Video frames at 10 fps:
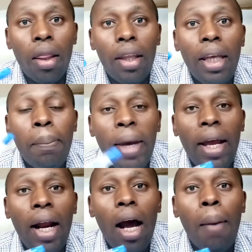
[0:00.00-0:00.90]

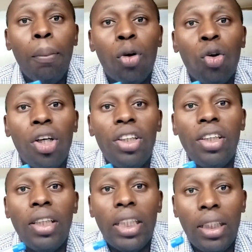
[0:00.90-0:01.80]
Emera browning.
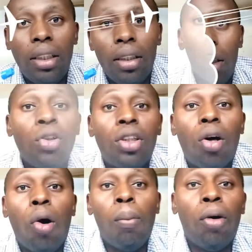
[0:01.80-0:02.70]
Those are the most
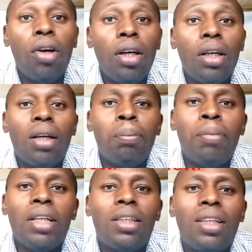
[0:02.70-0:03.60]
common,
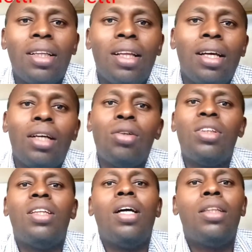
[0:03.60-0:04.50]
but they are not
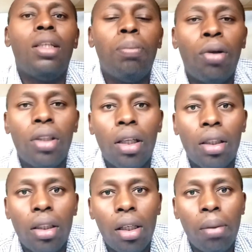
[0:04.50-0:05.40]
that
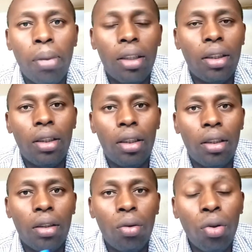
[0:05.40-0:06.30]
important, but it
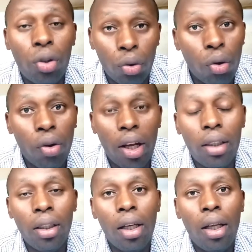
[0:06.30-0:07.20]
is good to know
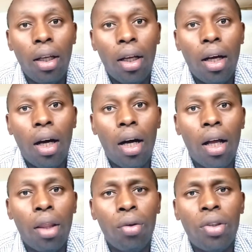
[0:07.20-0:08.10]
that
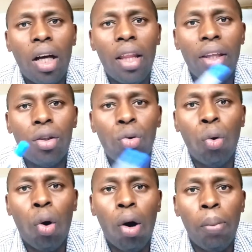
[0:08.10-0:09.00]
those are the
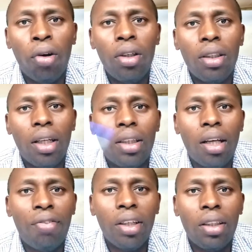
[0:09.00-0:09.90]
two common that
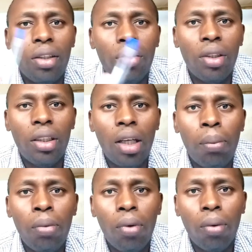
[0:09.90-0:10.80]
affect the
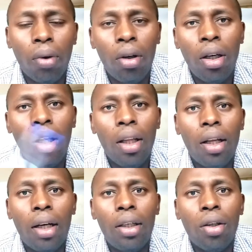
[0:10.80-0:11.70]
duodenum wall
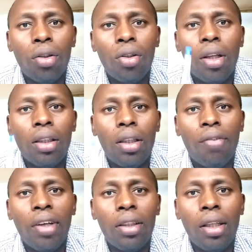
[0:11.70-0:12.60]
and also that
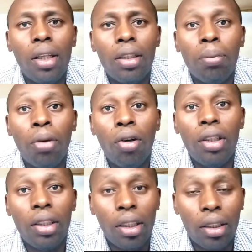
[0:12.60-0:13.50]
affect the small
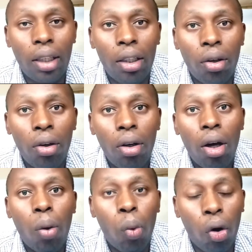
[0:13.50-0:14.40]
intestinal
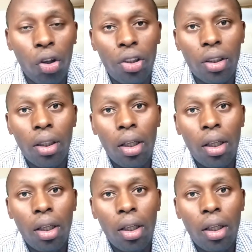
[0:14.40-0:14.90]
walls.